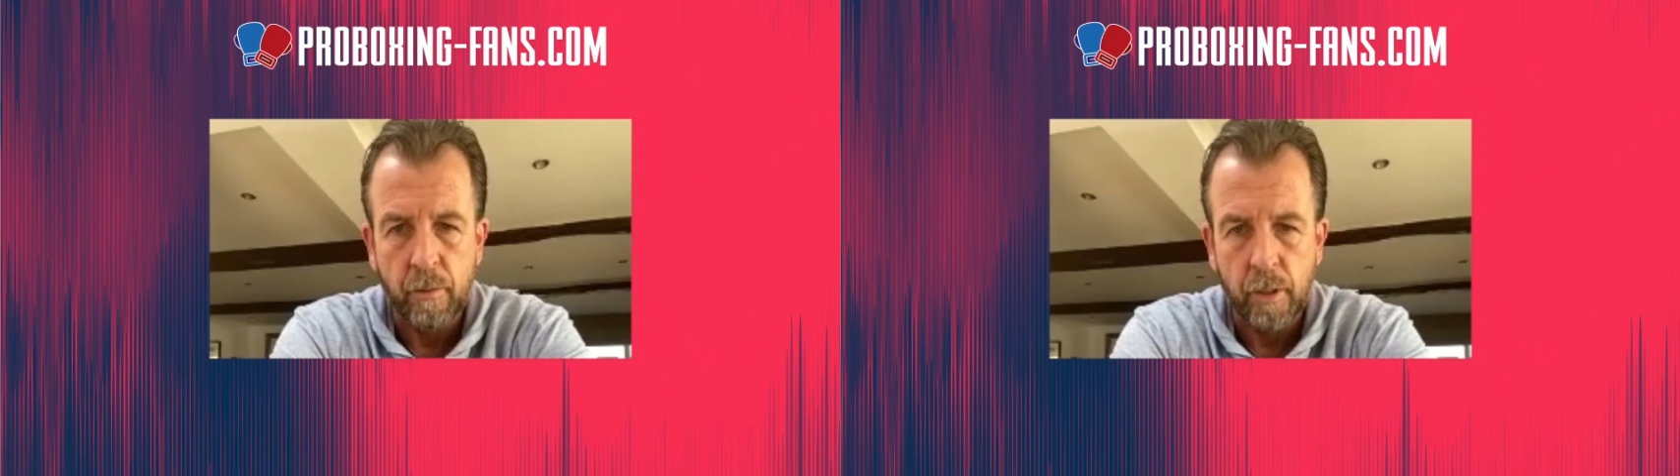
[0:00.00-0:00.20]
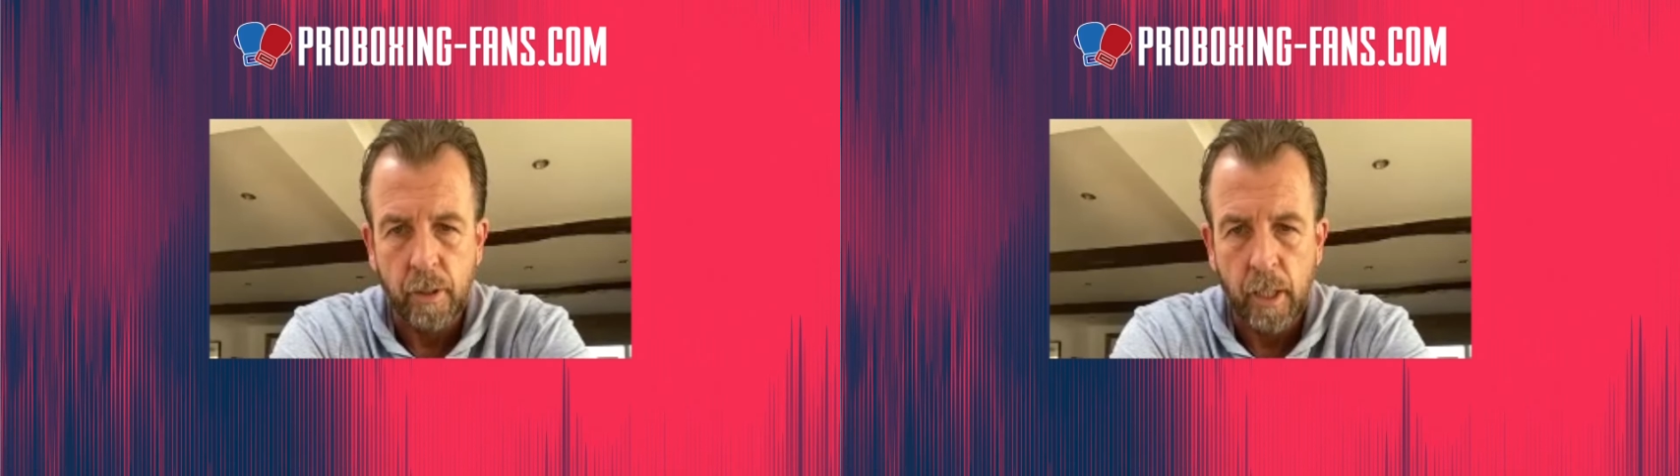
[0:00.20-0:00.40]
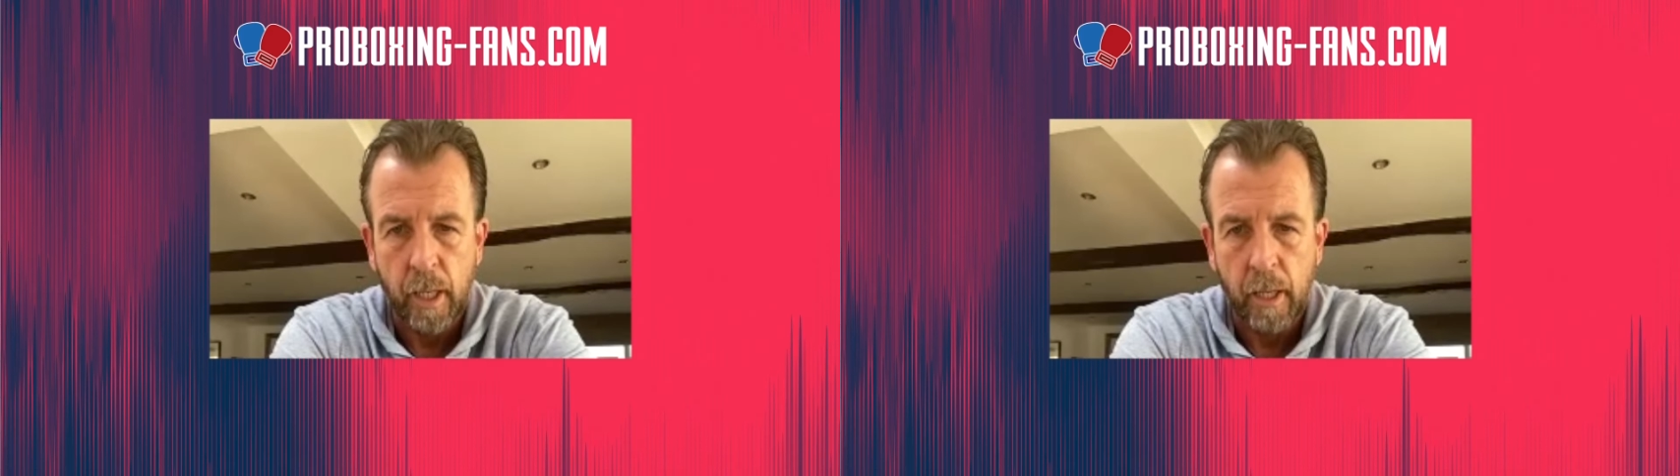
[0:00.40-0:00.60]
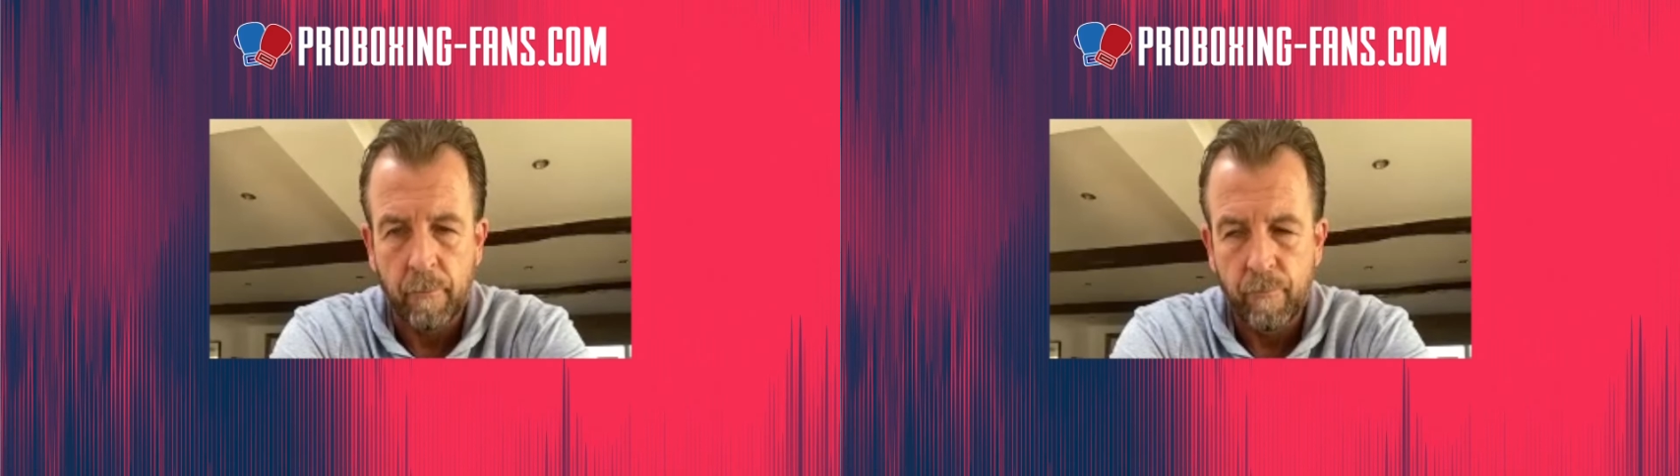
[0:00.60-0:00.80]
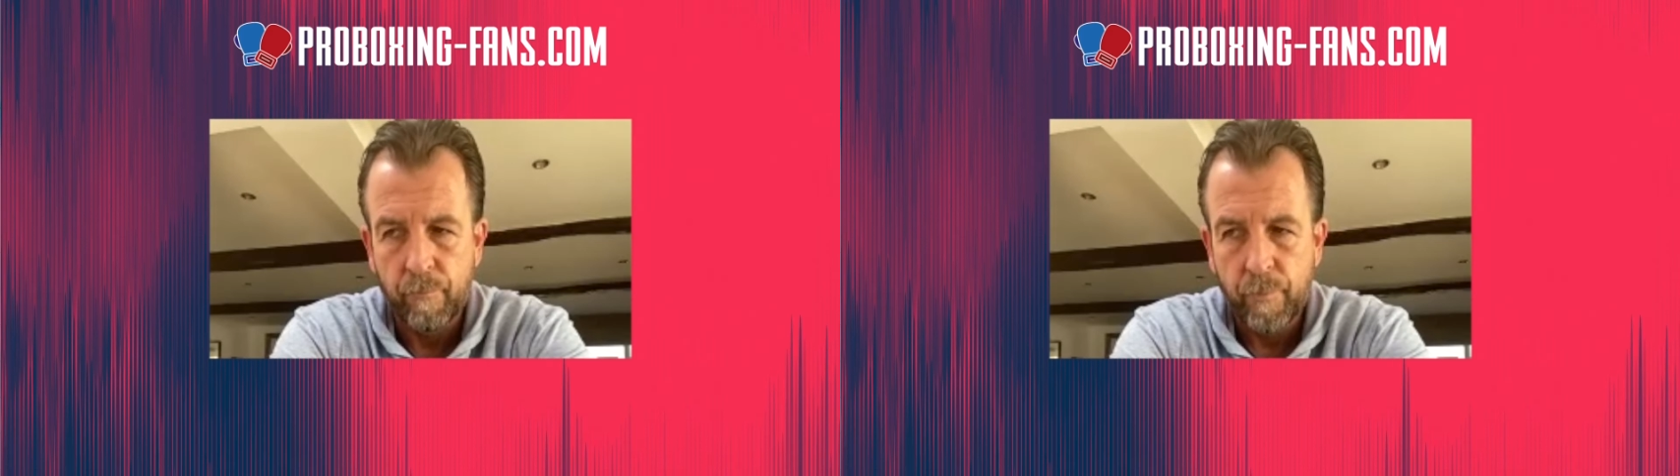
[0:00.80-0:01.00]
And
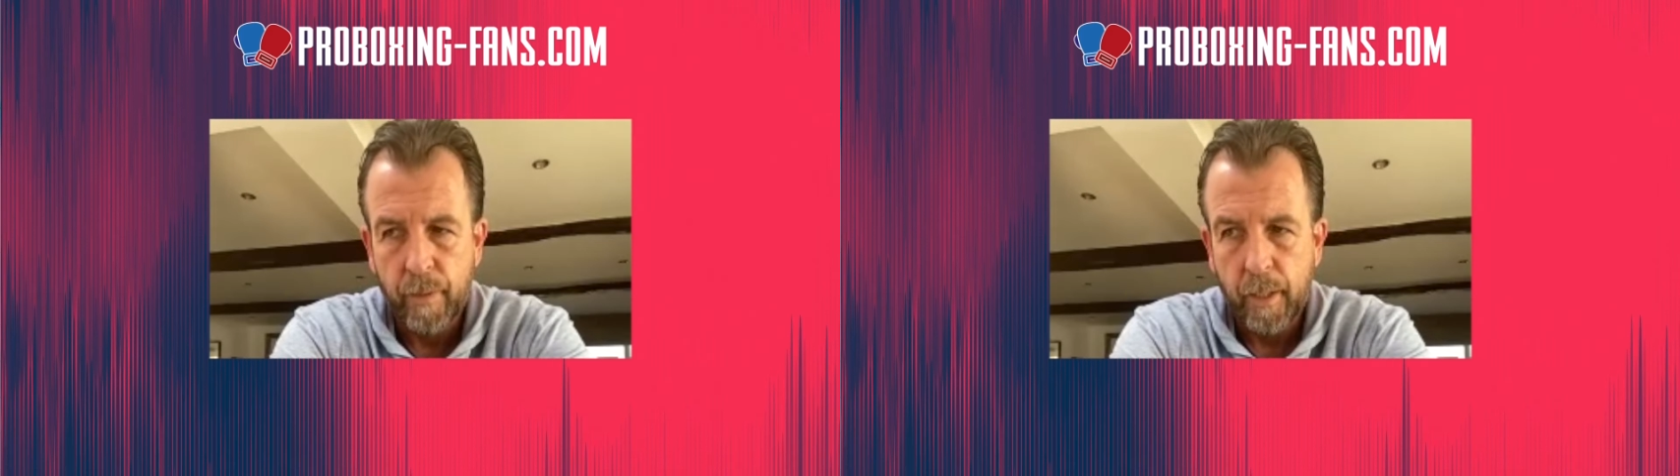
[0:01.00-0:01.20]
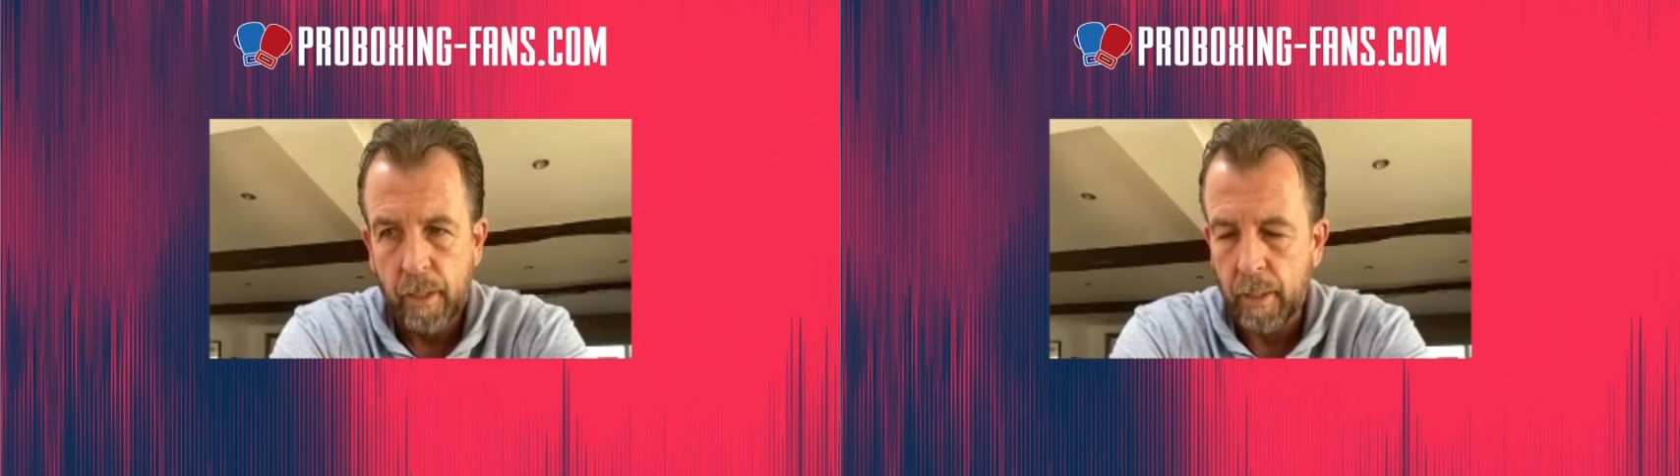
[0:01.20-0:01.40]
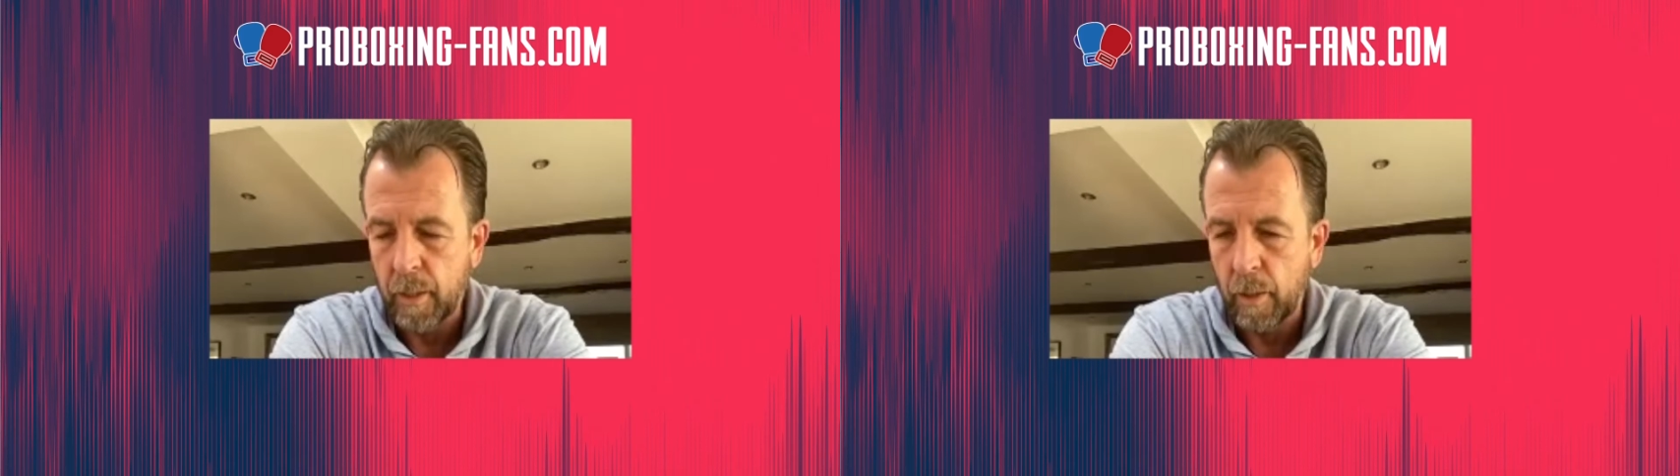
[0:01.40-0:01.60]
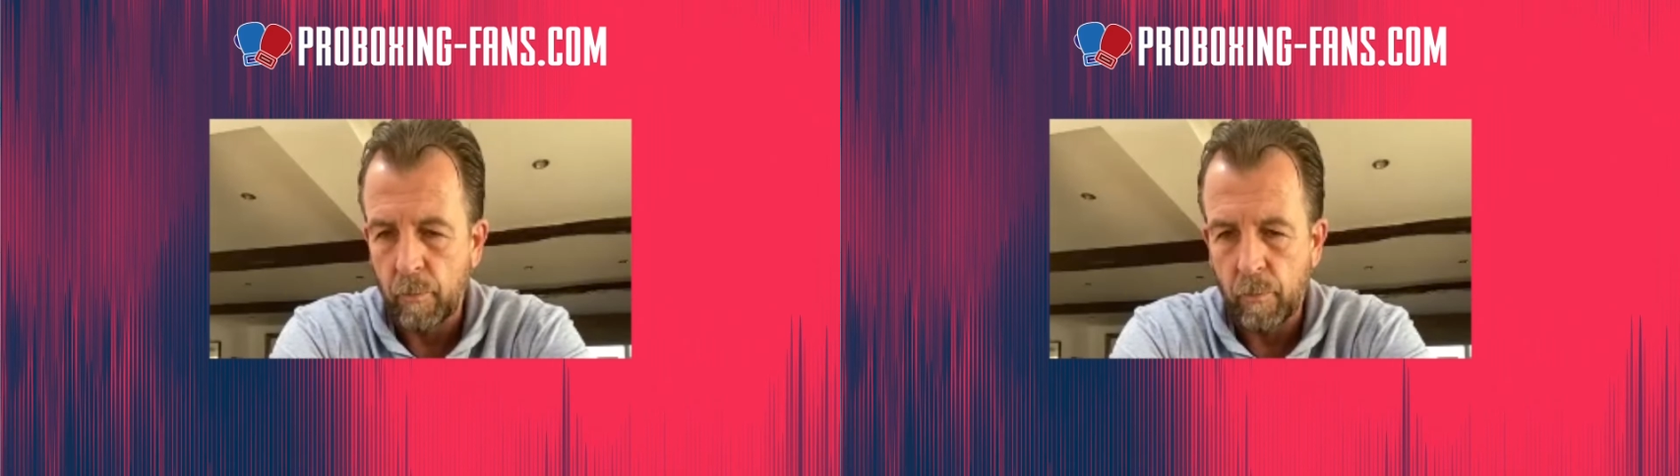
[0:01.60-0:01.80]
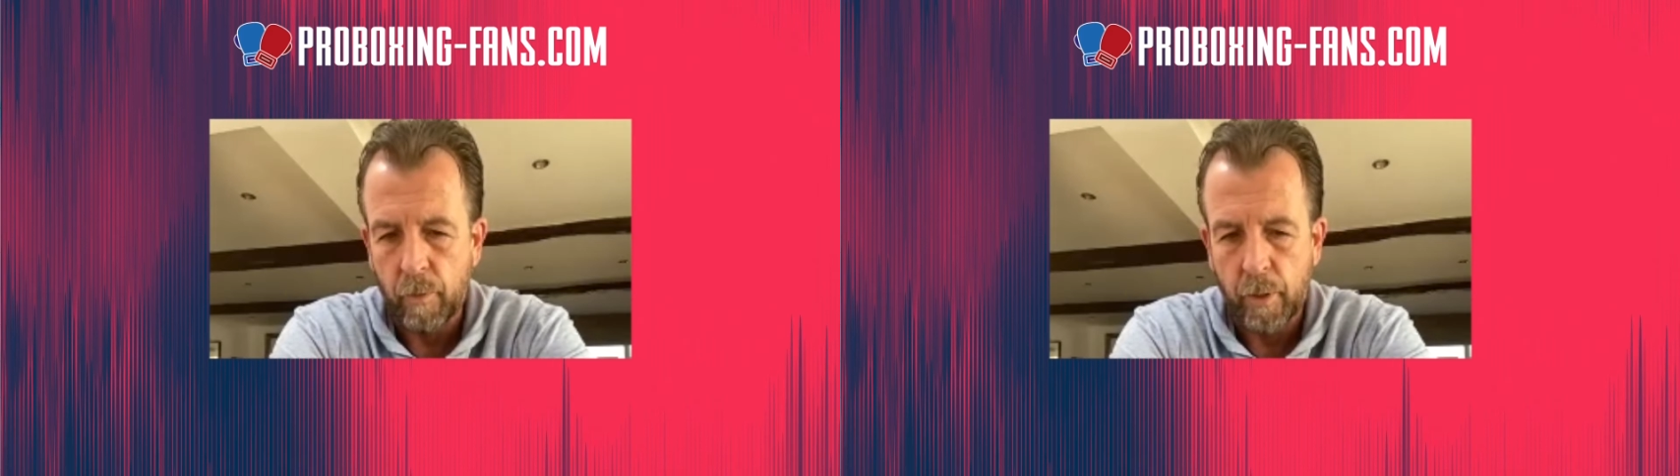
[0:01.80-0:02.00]

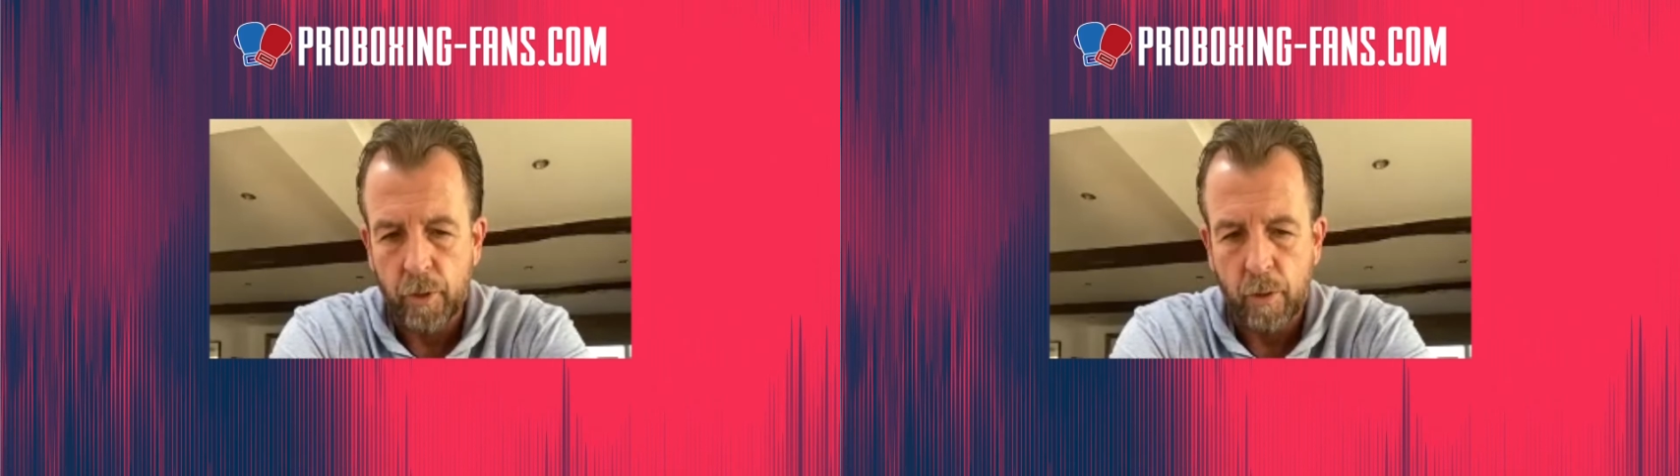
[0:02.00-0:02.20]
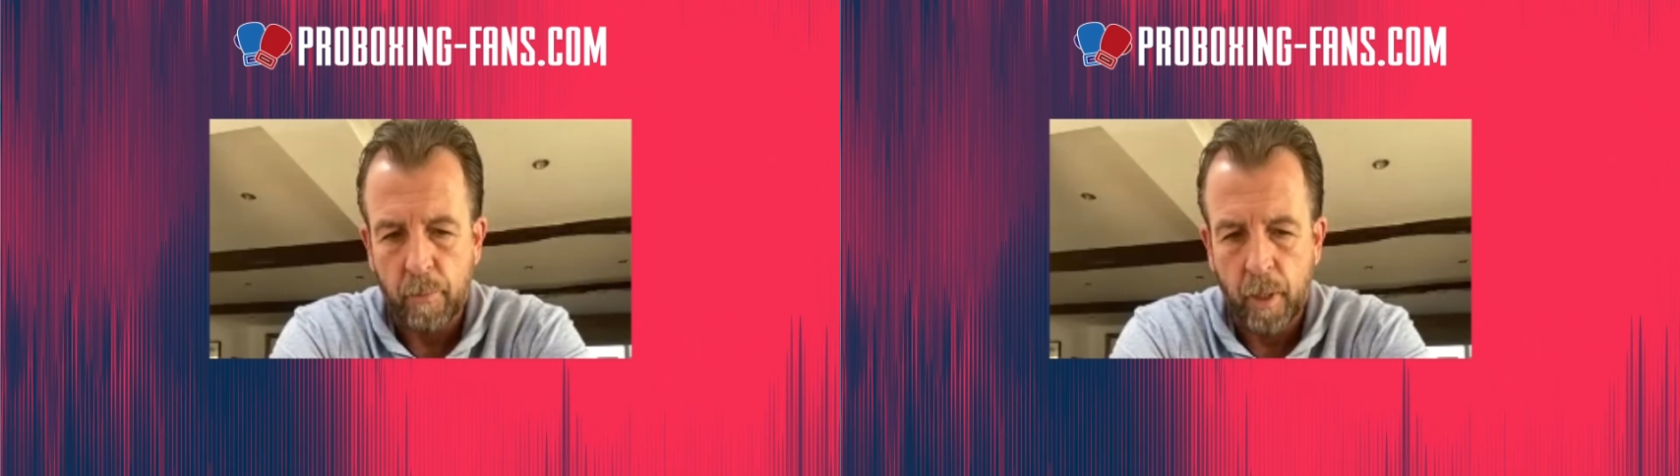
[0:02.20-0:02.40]
listen, Ricards